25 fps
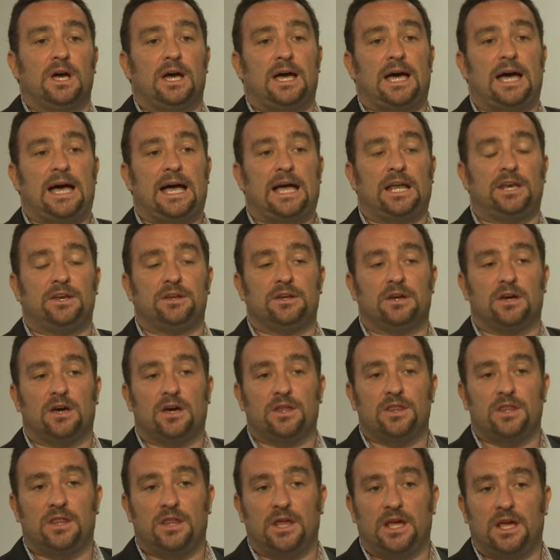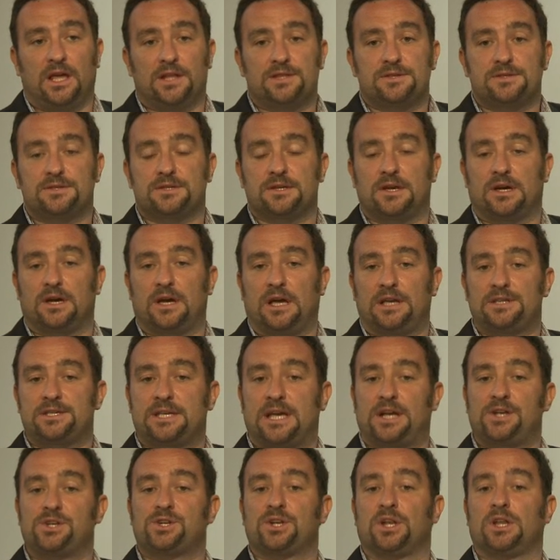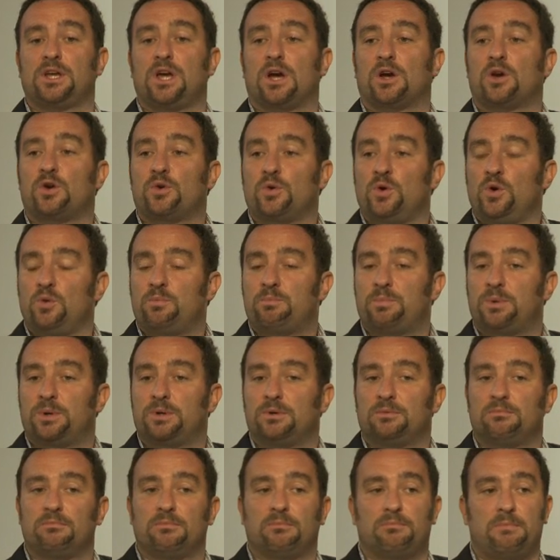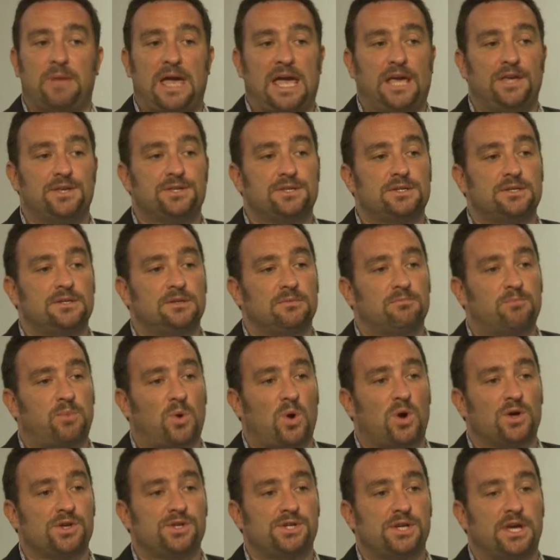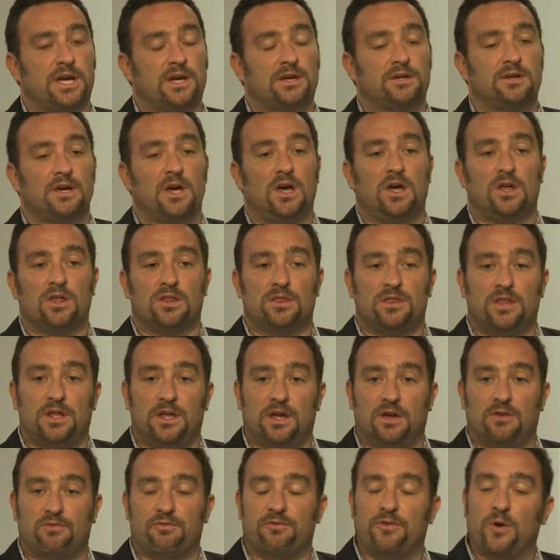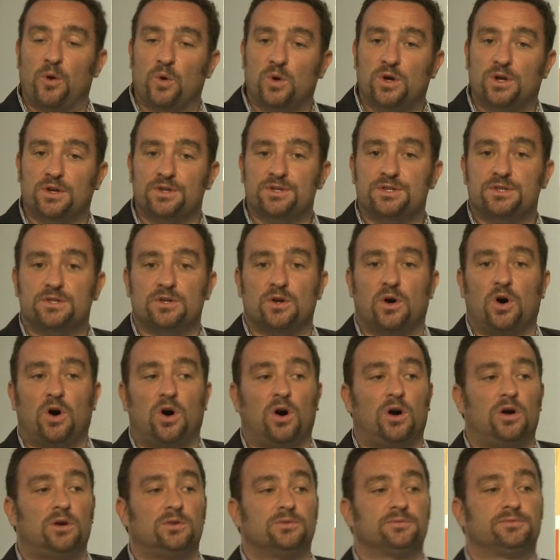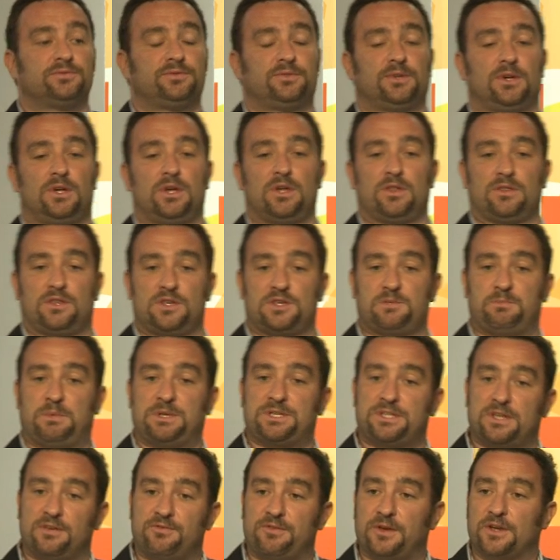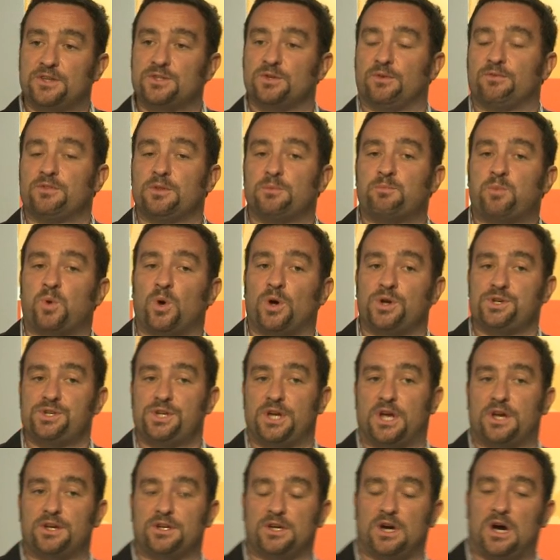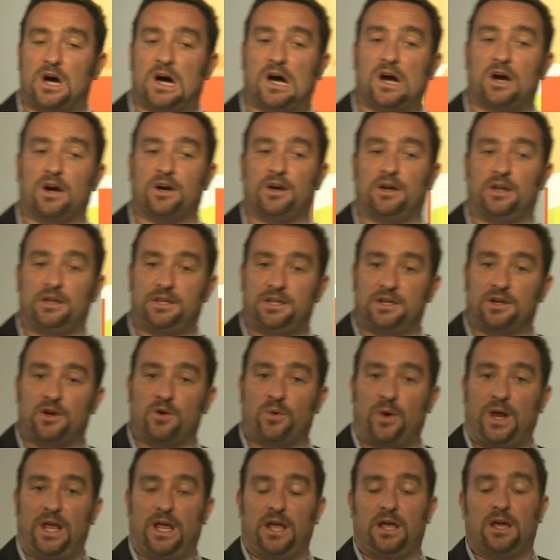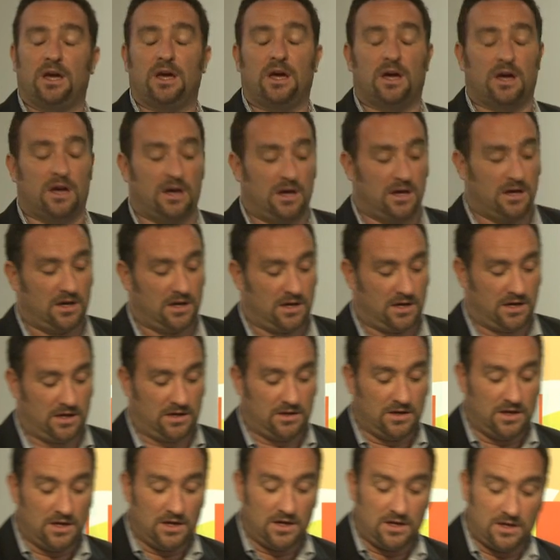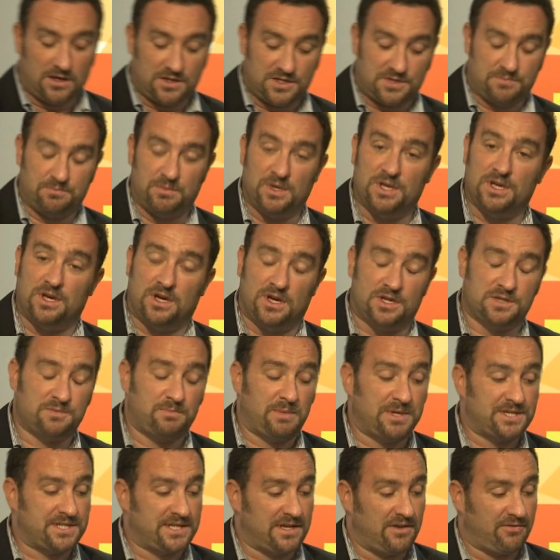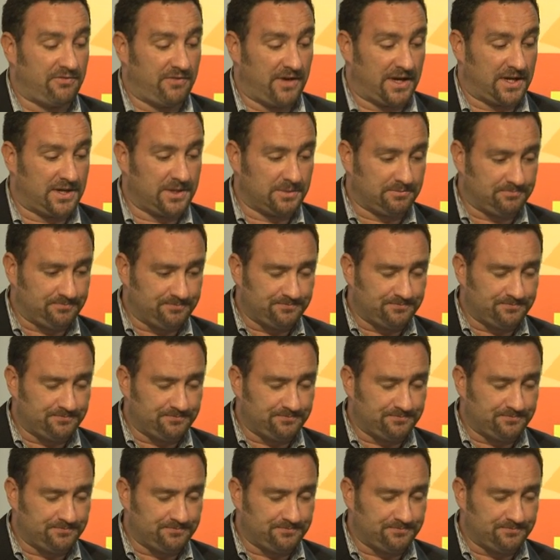And it's essentially a group-based project. The focus of the specifics of the project are degree specific.